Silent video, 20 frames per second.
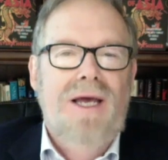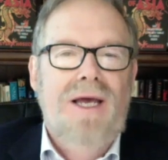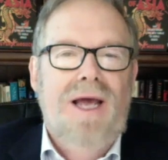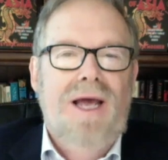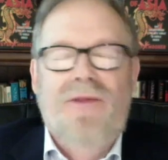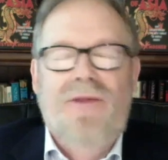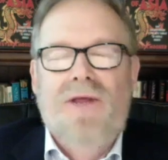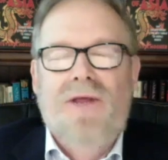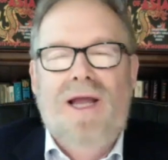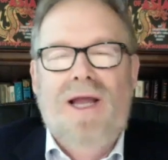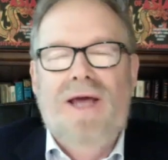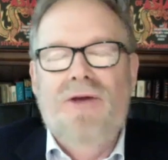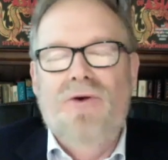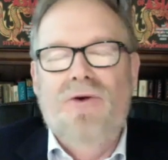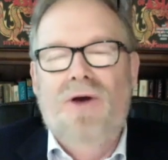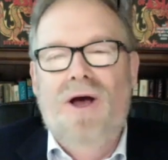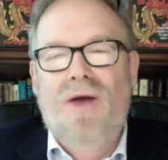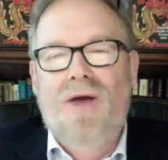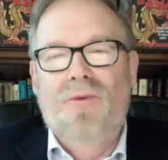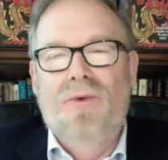And then later
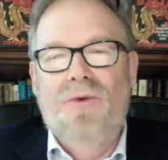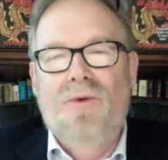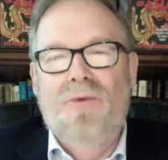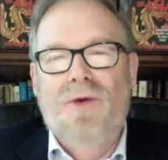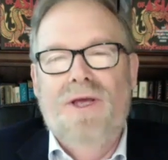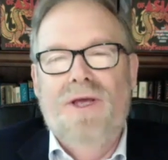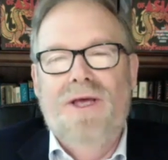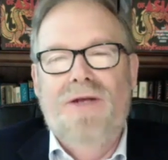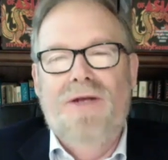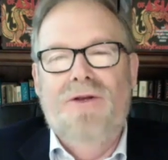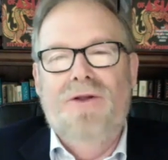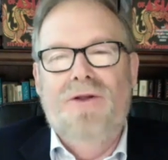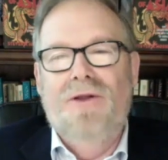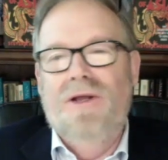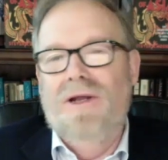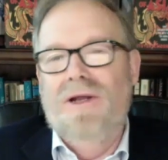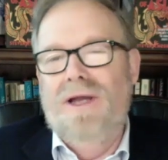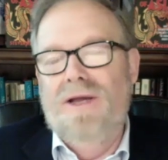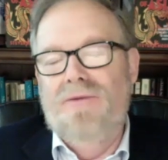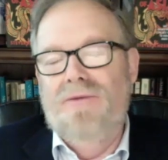on, when we get to the
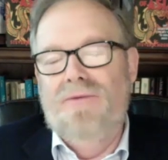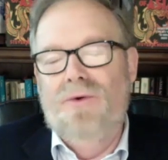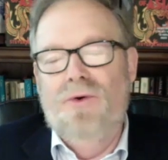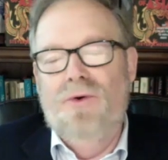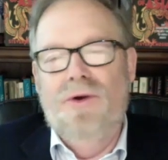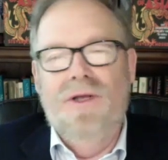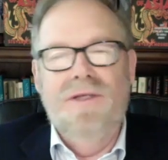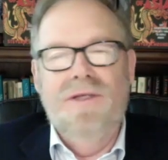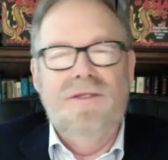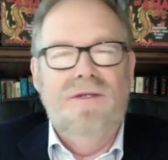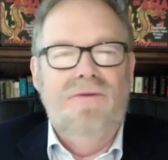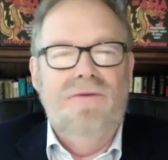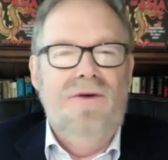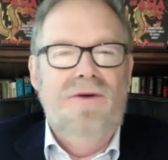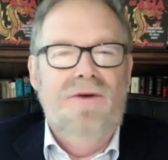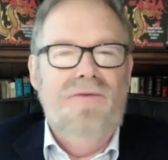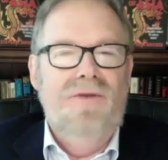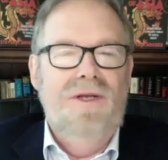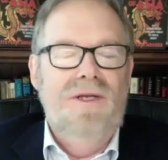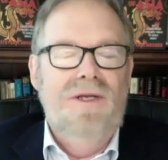late 40s and
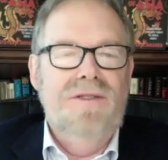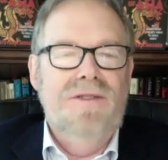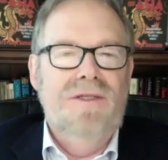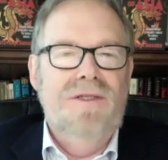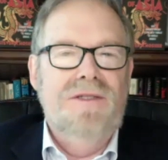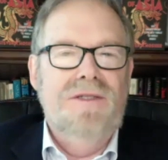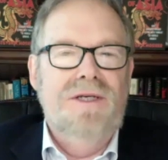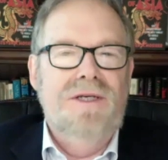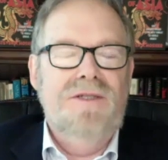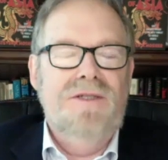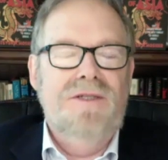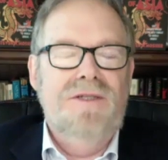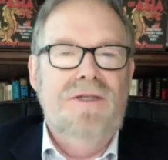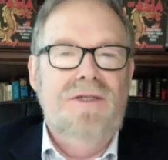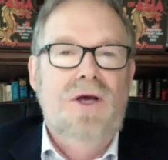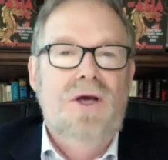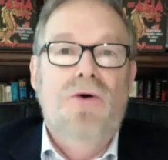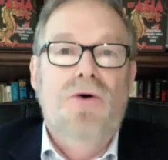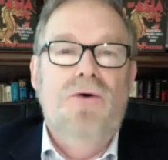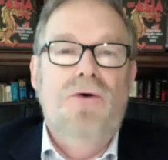50s and 60s,
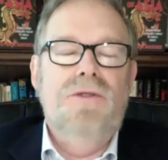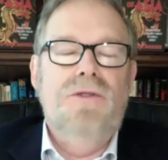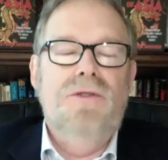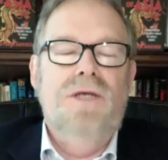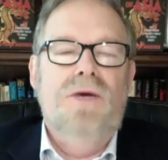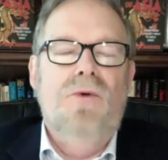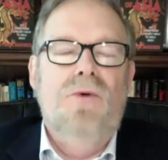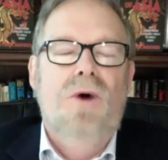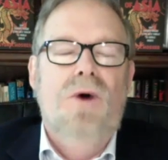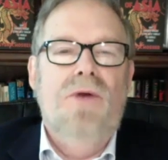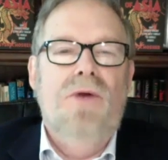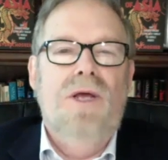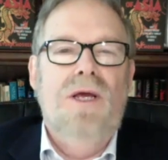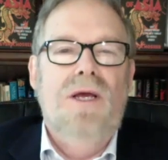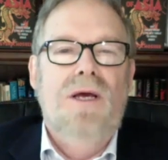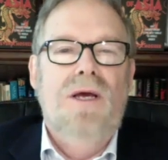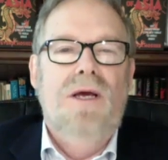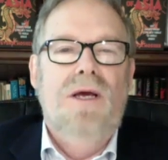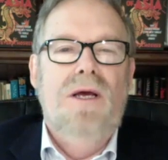who is he quoting?